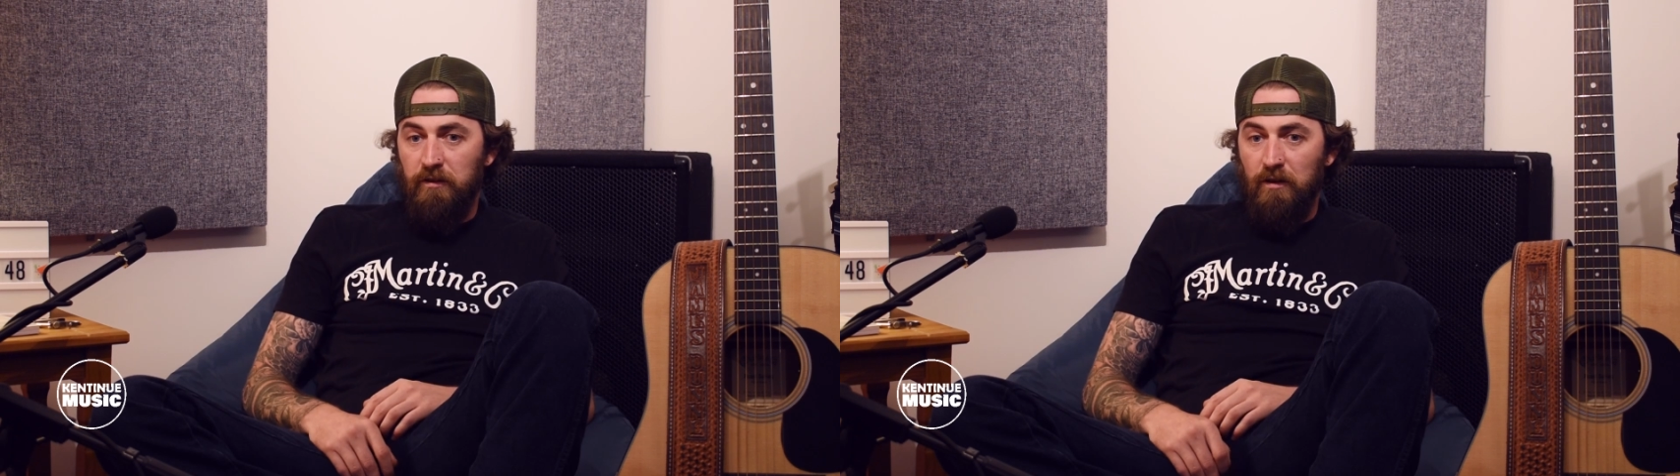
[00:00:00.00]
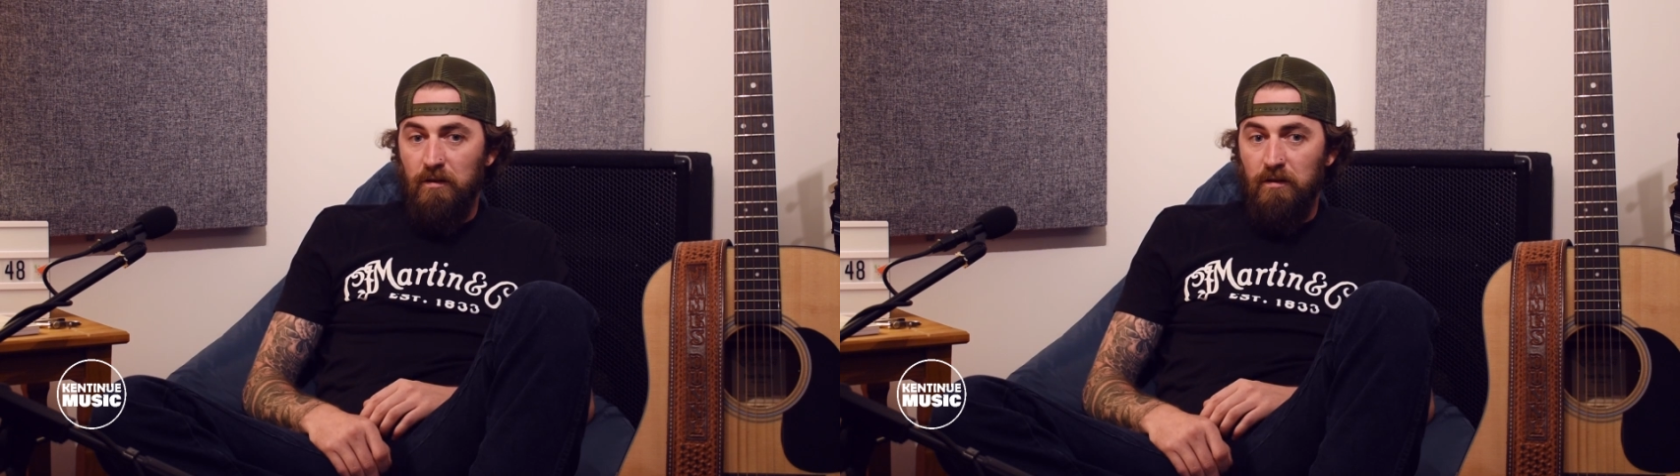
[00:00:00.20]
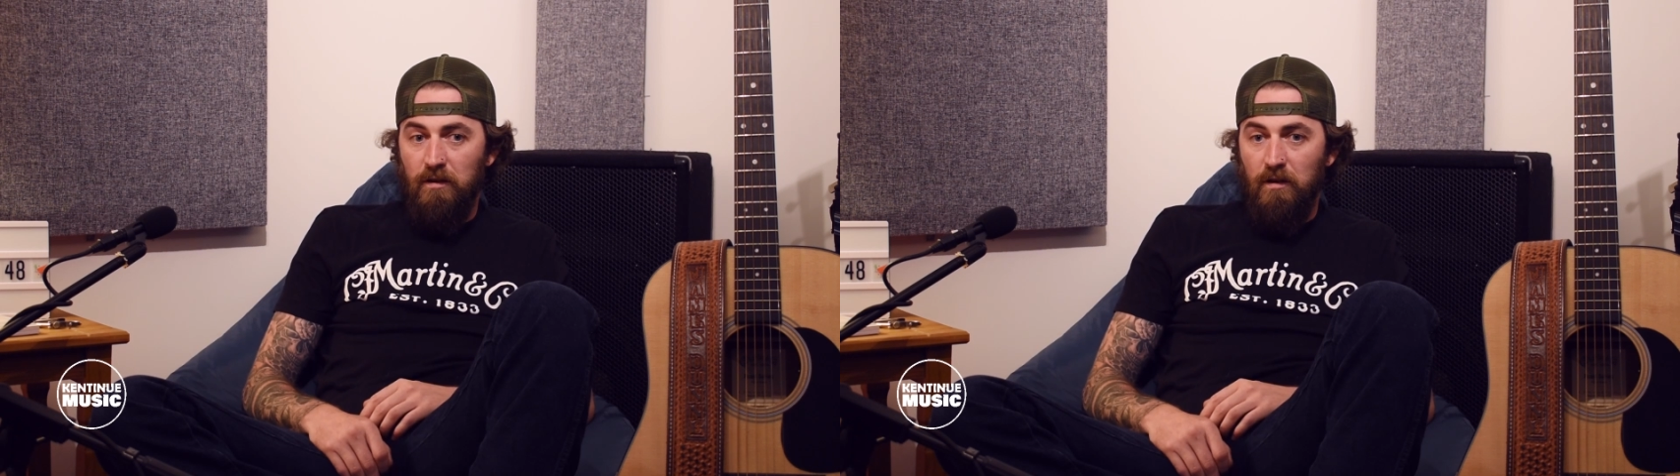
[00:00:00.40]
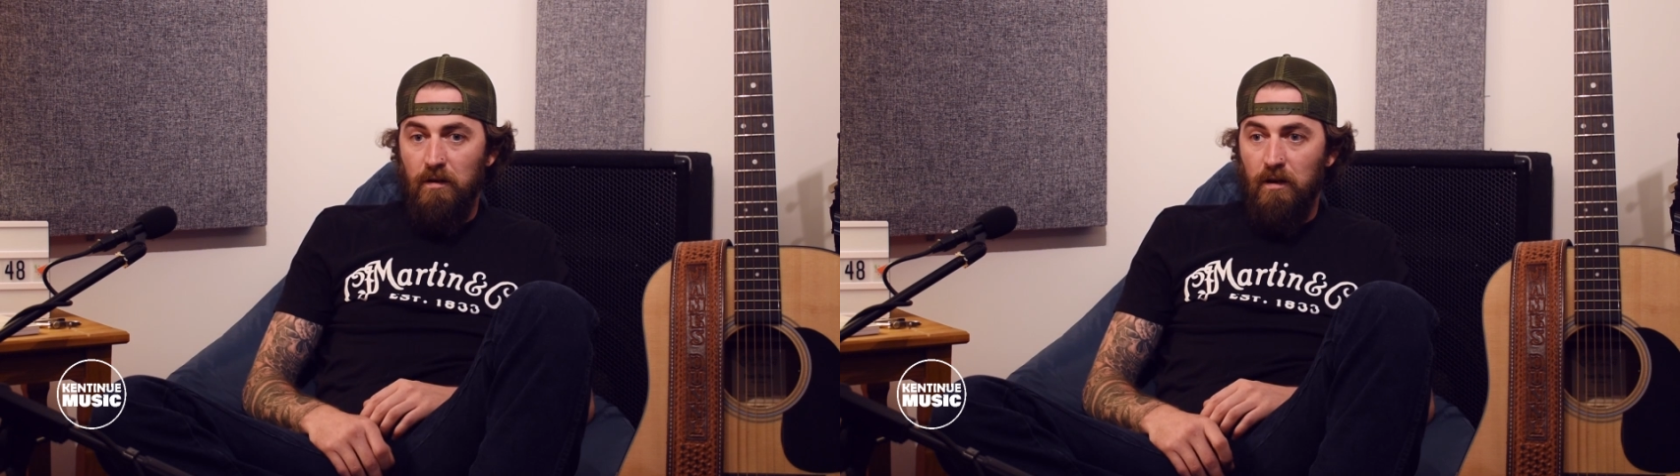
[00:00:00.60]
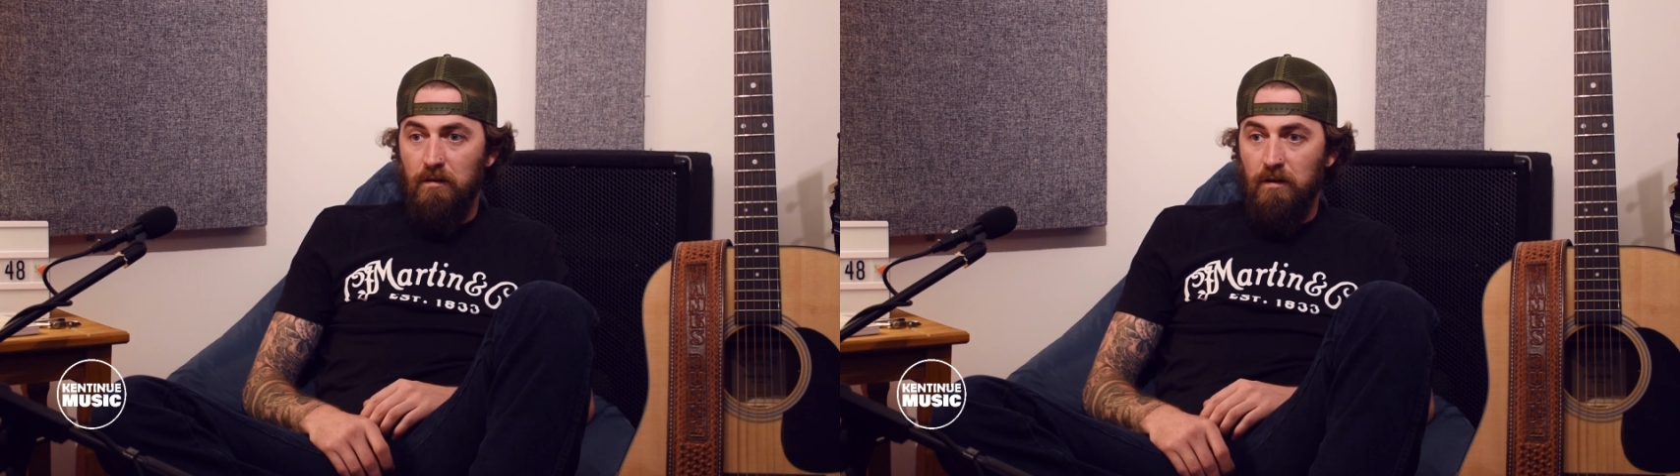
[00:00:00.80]
So,
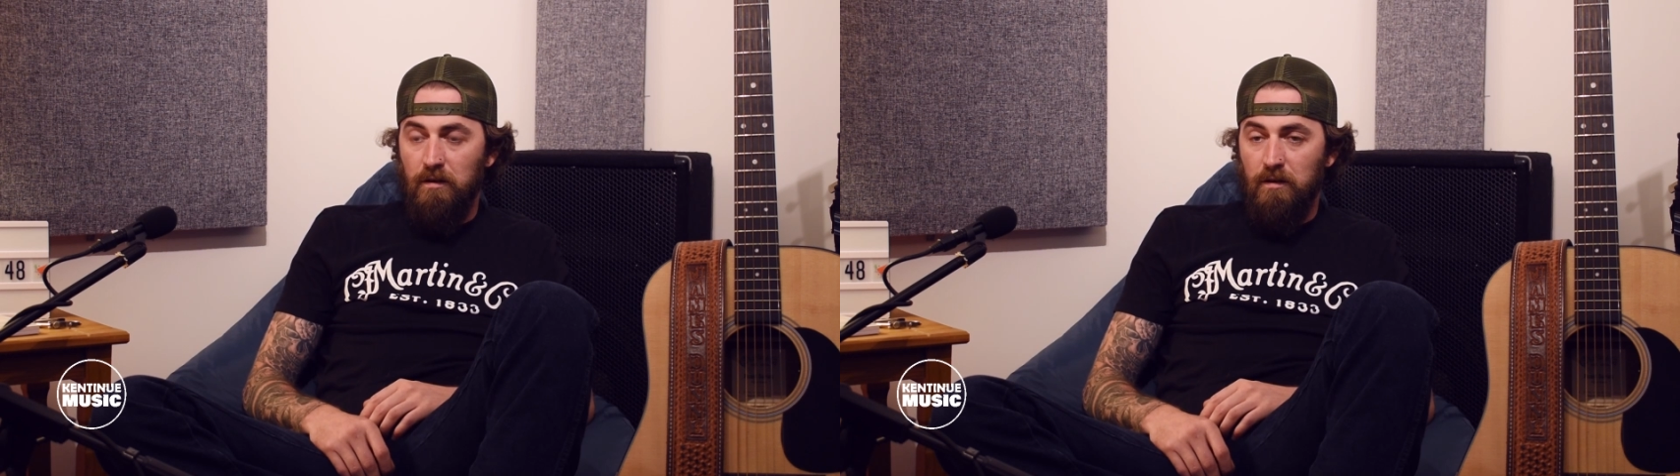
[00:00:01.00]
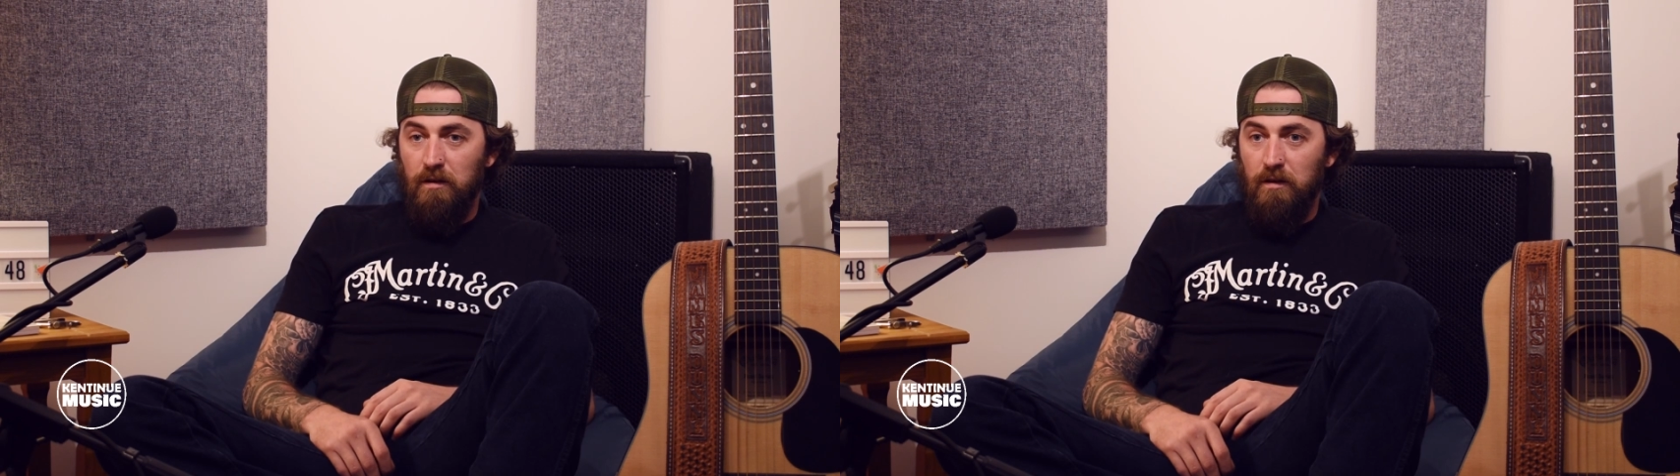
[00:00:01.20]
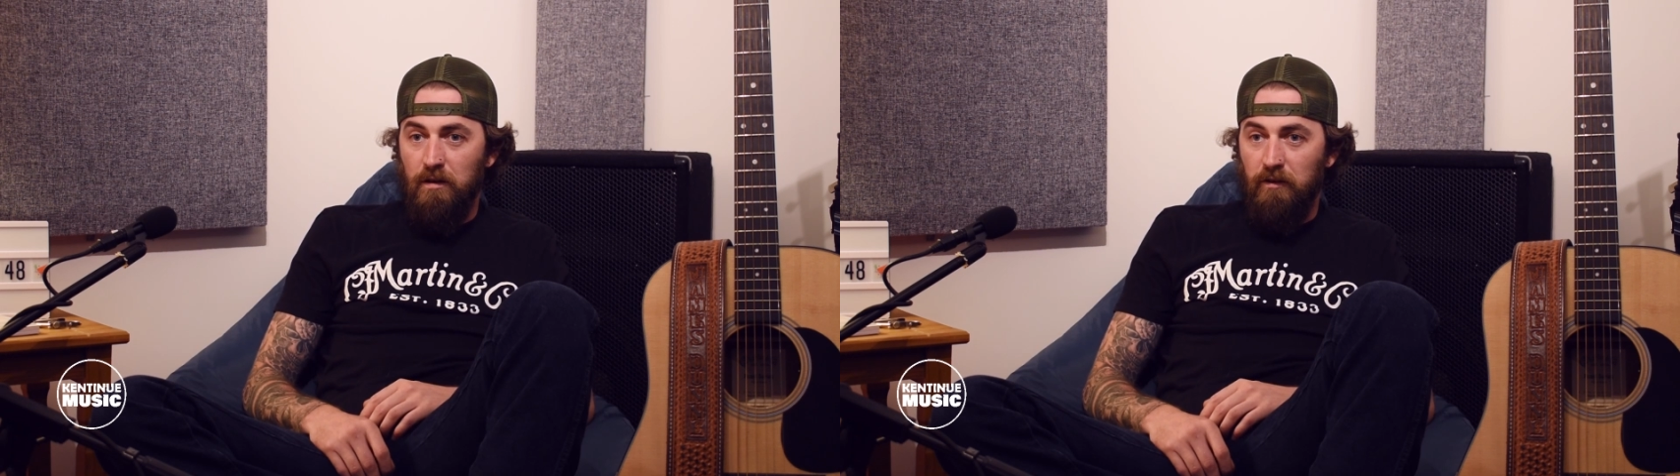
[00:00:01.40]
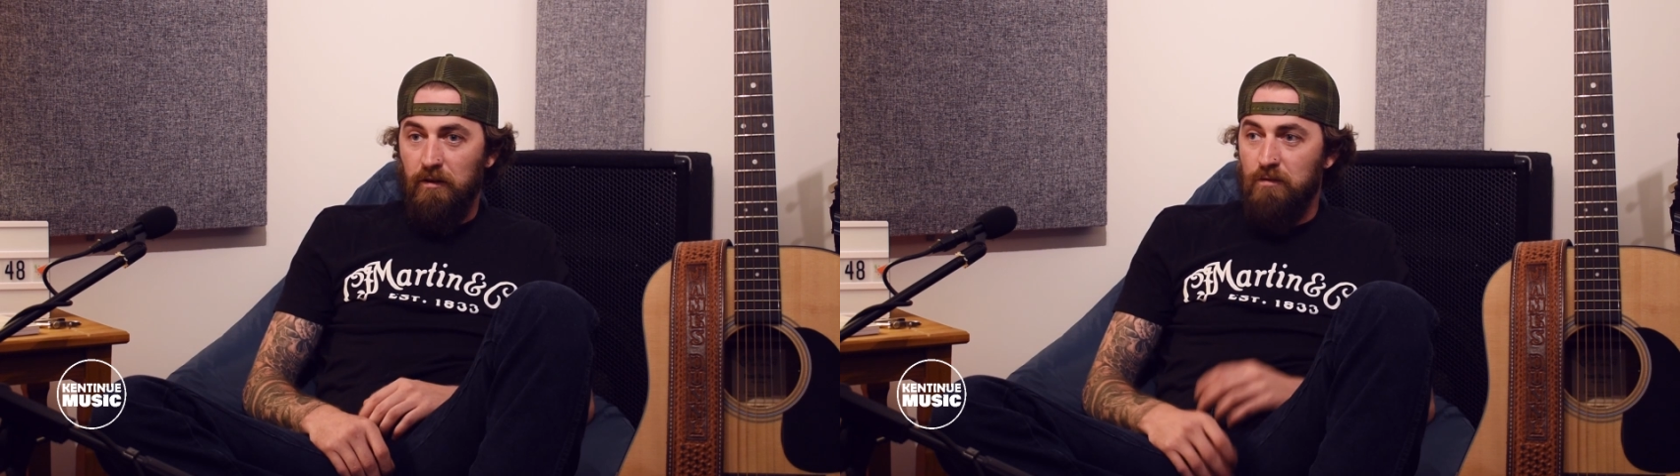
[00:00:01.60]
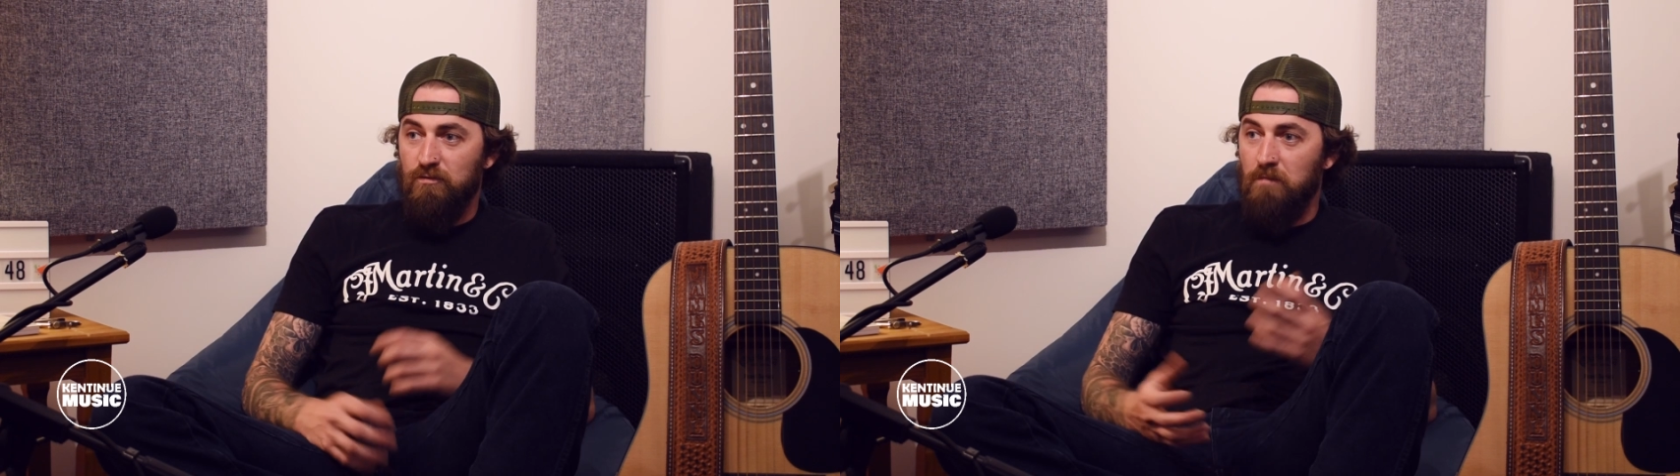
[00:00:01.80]
like, there's
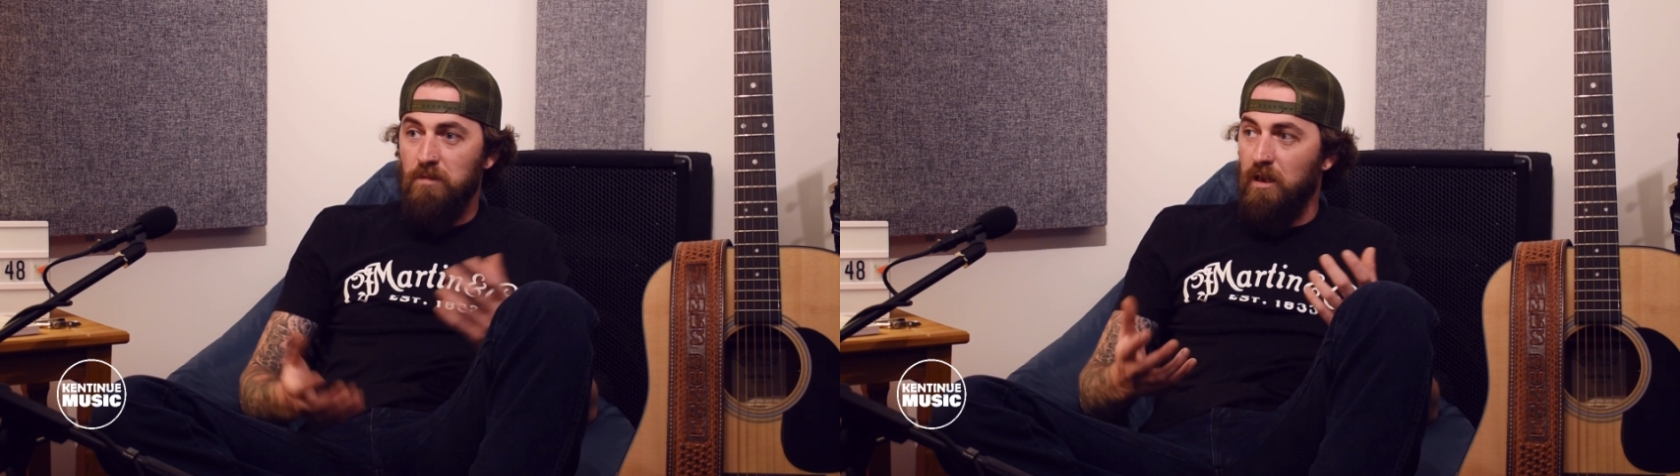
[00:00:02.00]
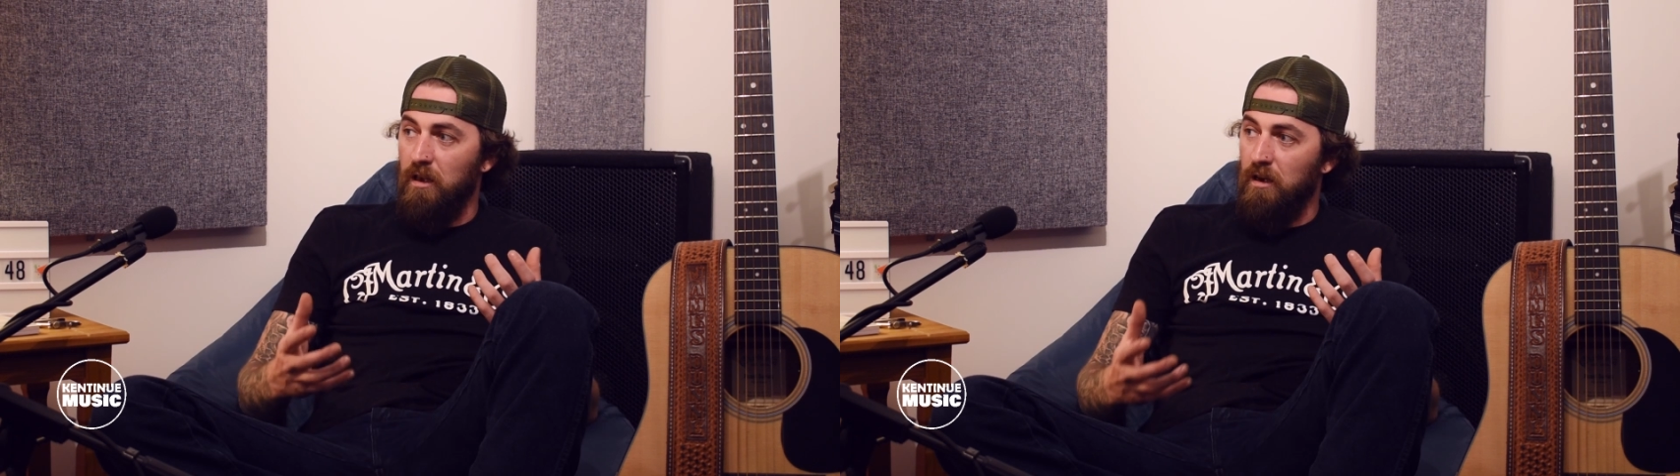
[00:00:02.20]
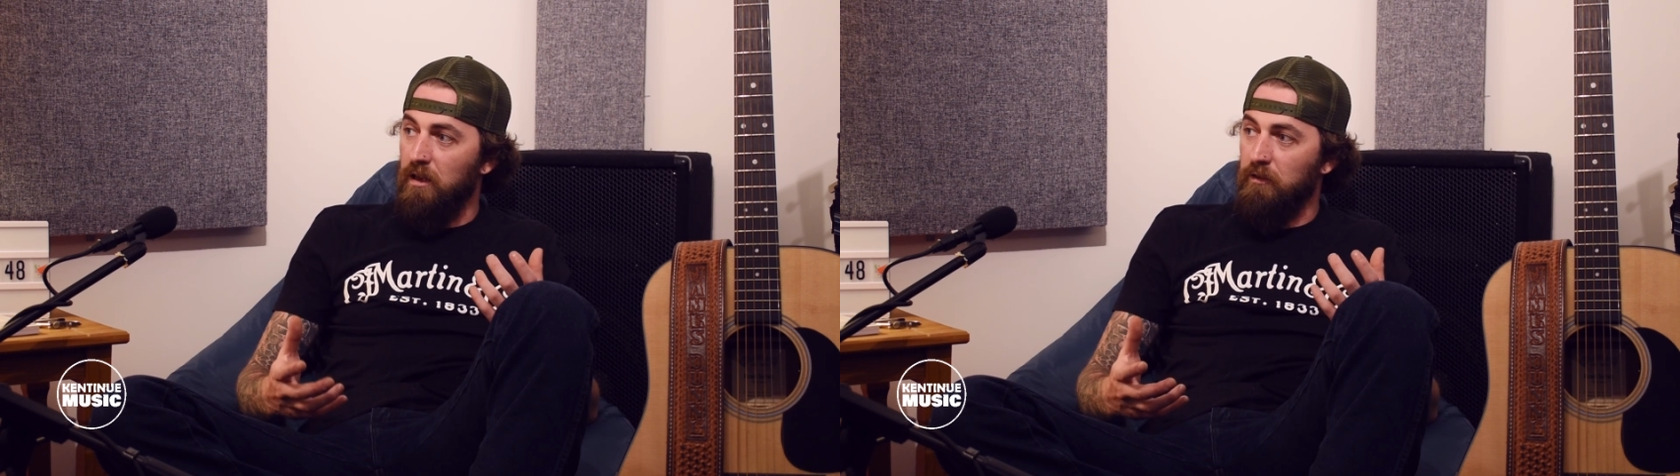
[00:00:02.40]
no drum kit in it.